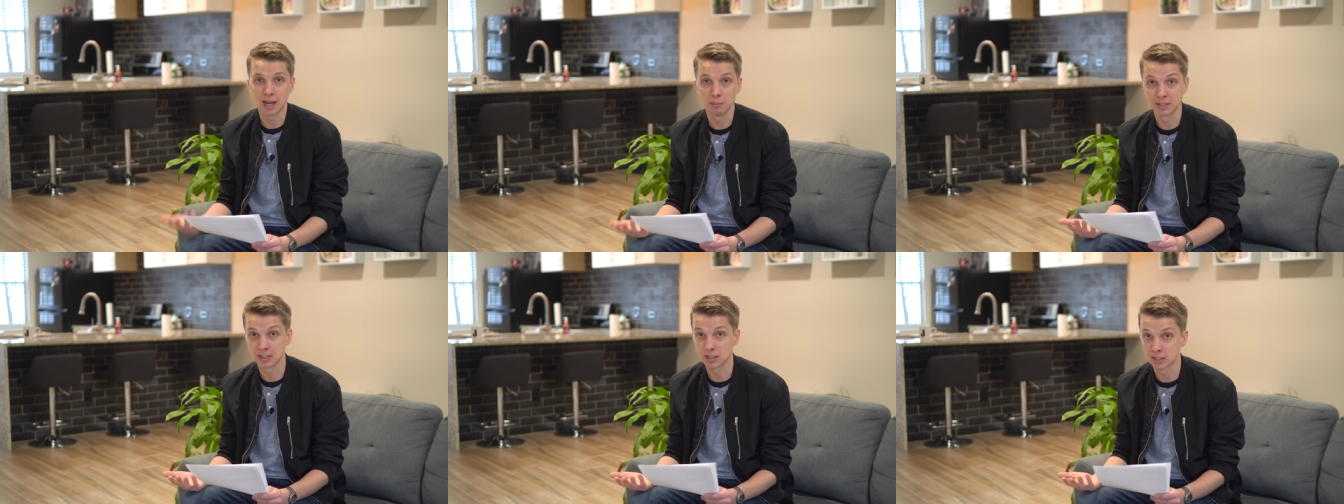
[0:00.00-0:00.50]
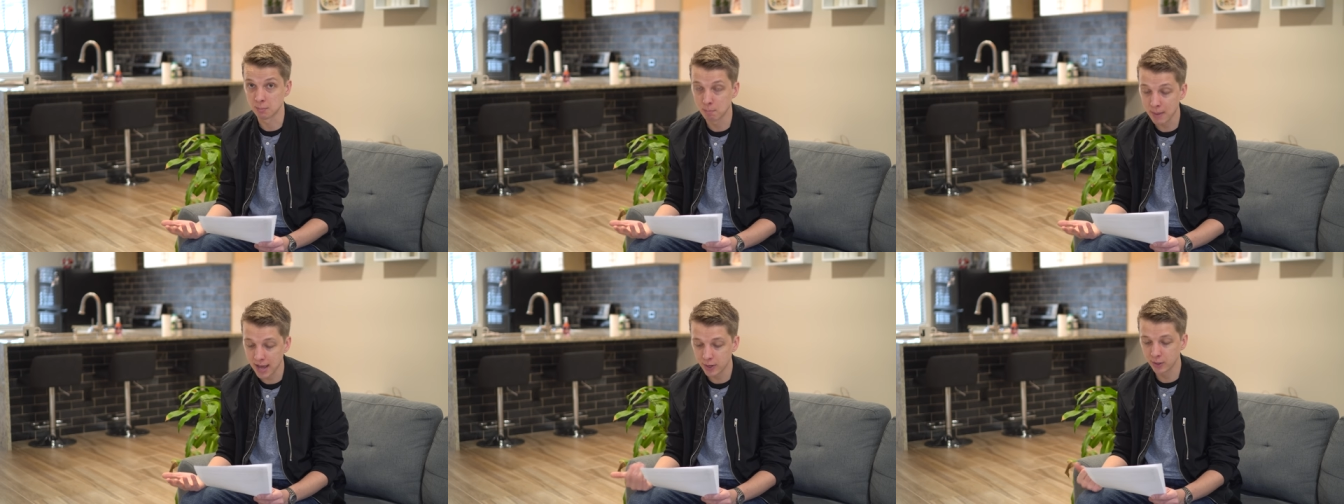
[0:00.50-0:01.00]
IBIS doesn't
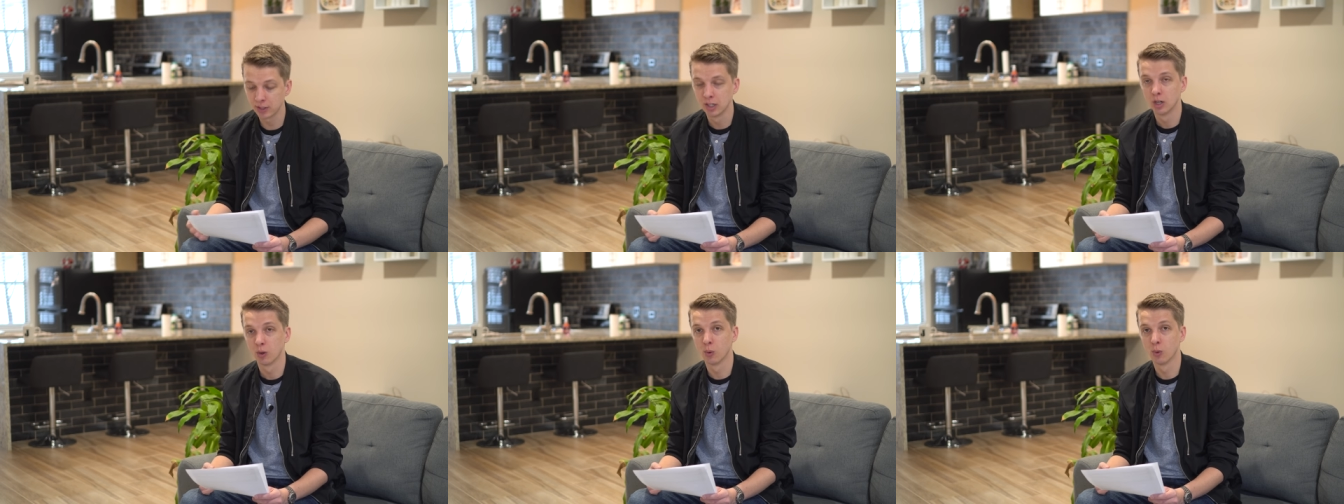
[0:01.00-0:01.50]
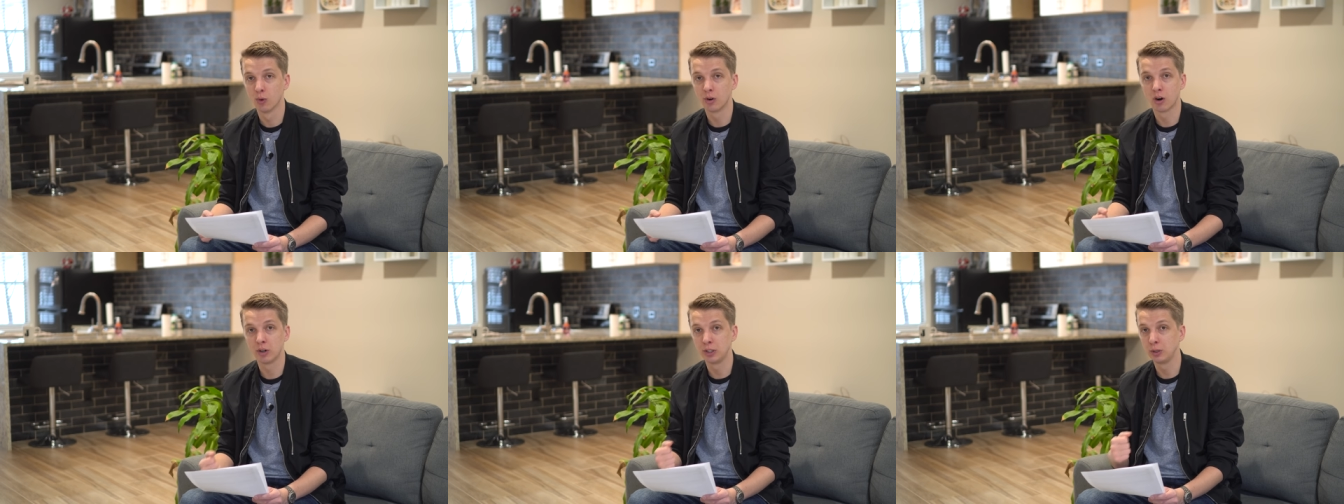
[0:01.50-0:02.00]
matter?
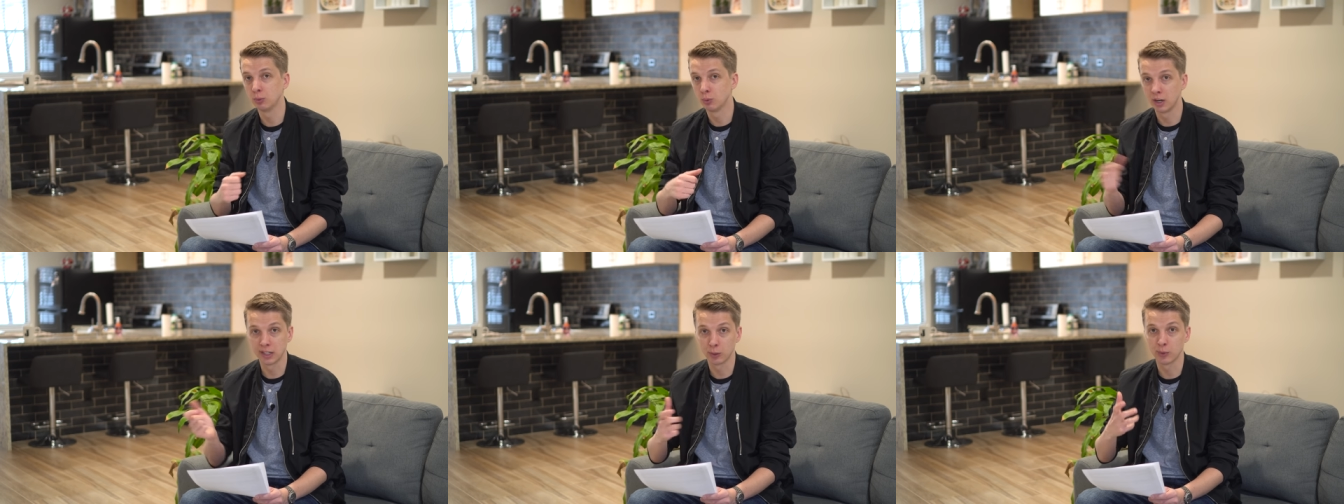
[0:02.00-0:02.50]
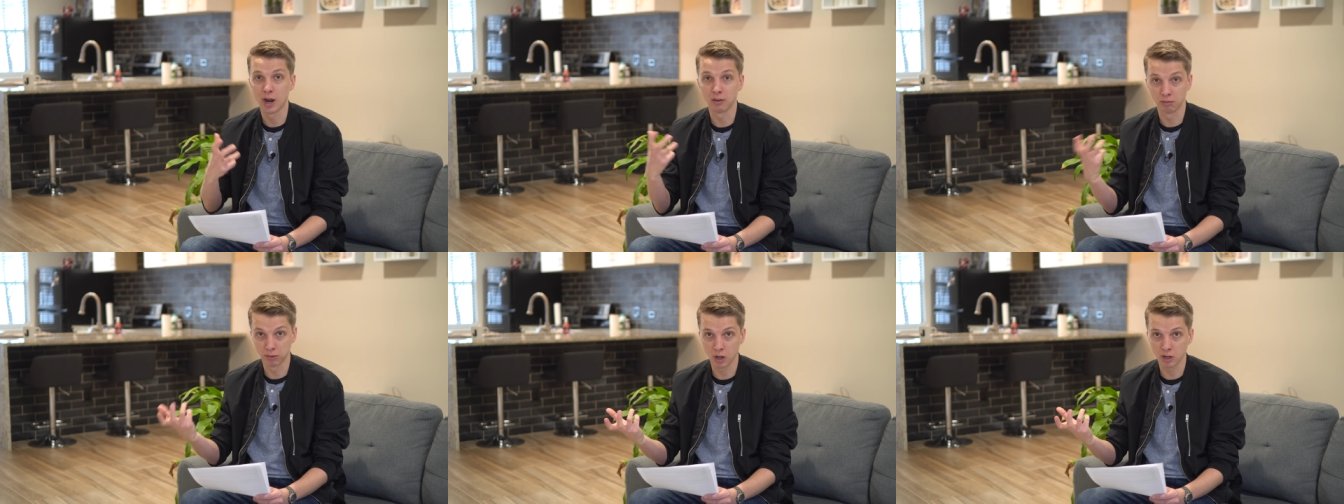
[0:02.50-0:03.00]
or are you running
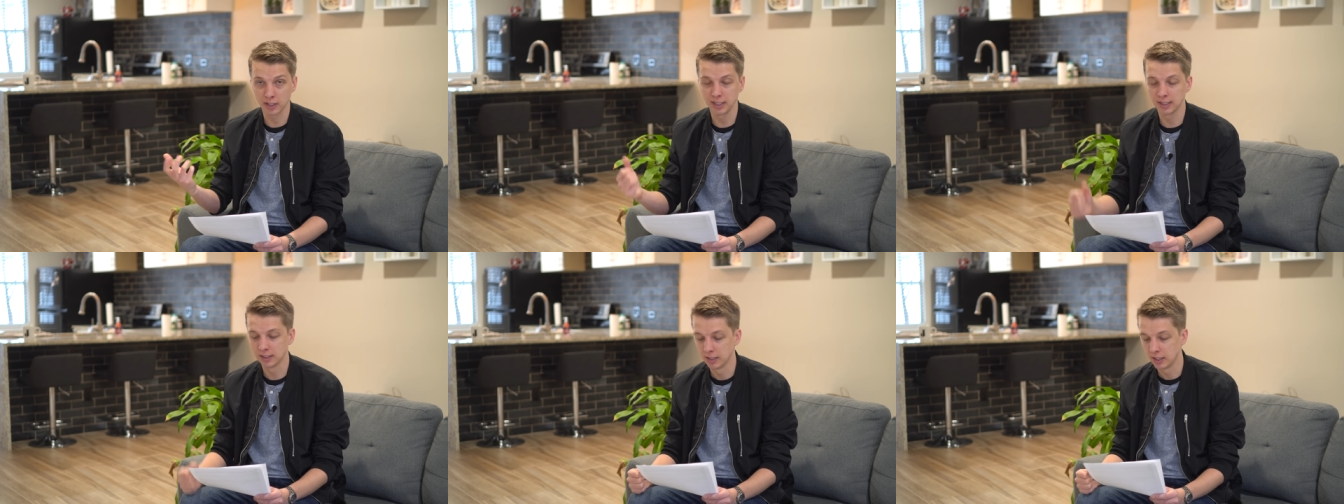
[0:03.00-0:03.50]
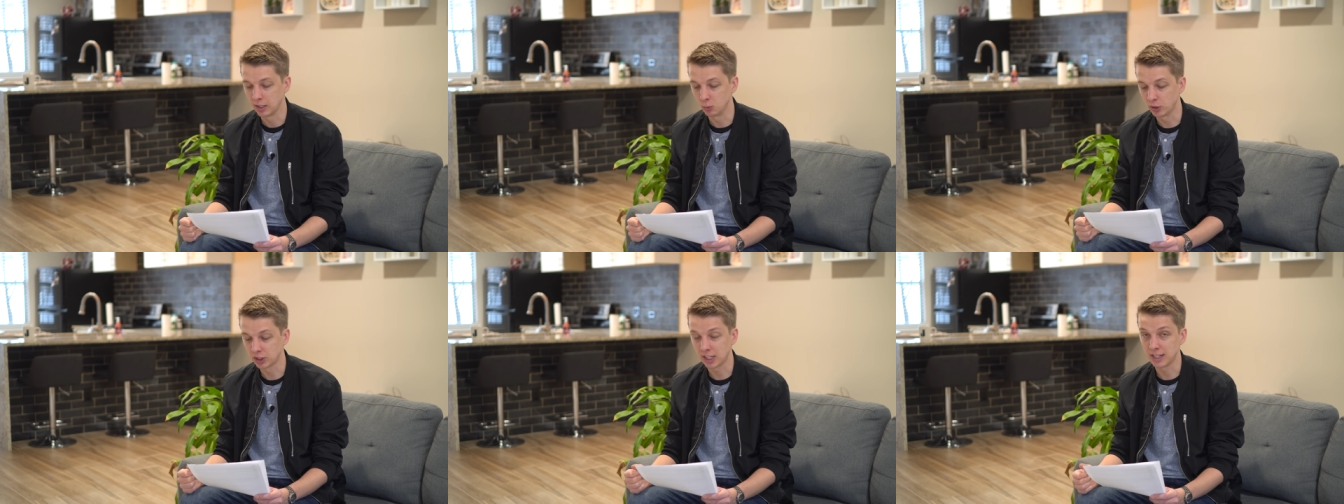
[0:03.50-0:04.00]
around vlogging, in
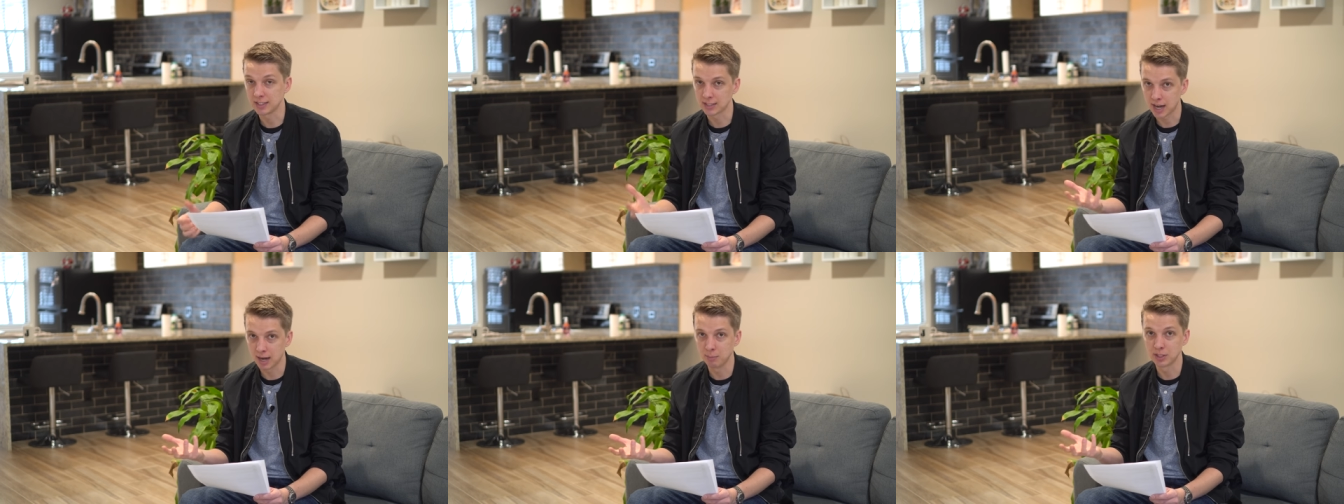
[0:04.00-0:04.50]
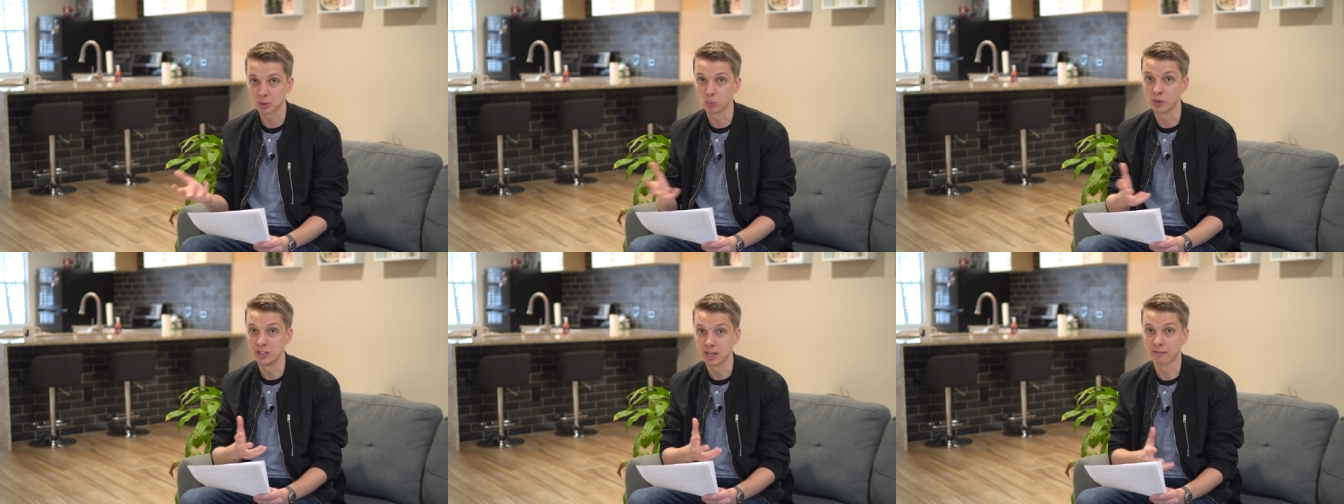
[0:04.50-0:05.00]
which case IBIS
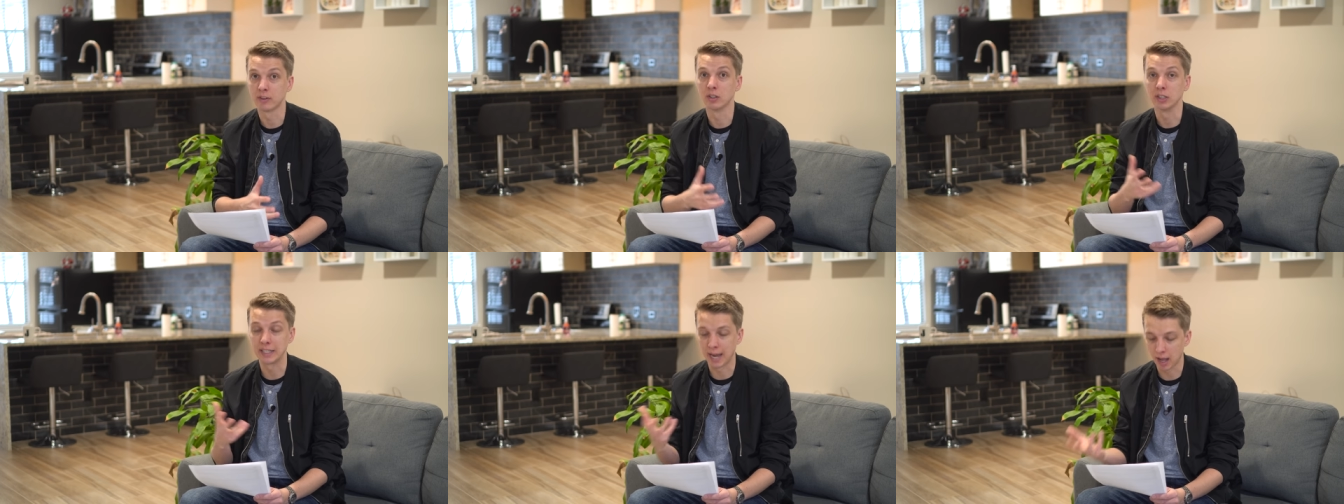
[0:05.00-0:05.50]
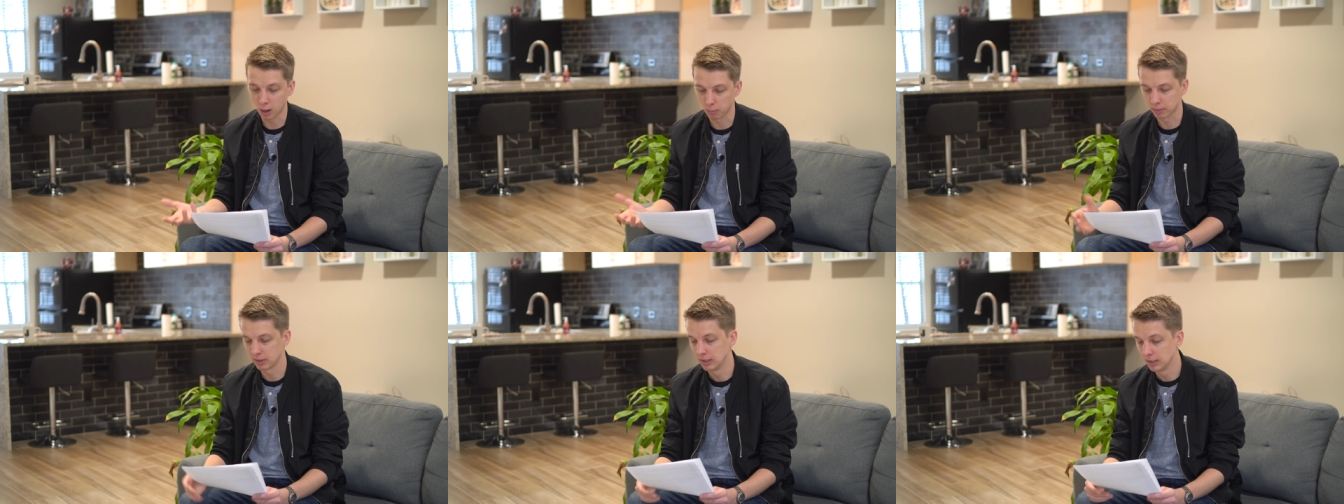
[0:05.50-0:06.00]
would definitely
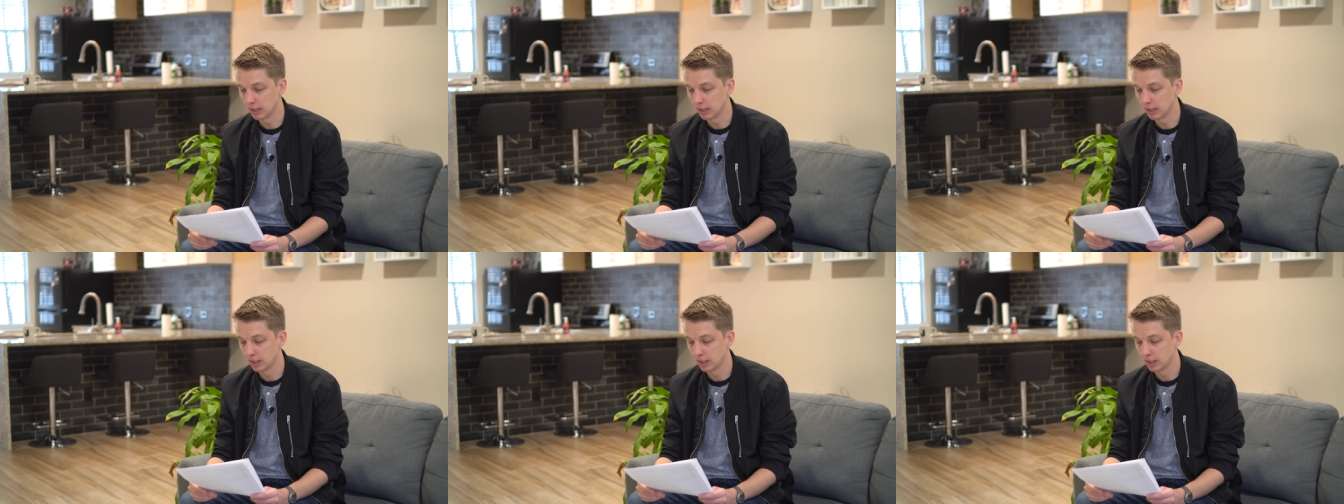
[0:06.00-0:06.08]
help.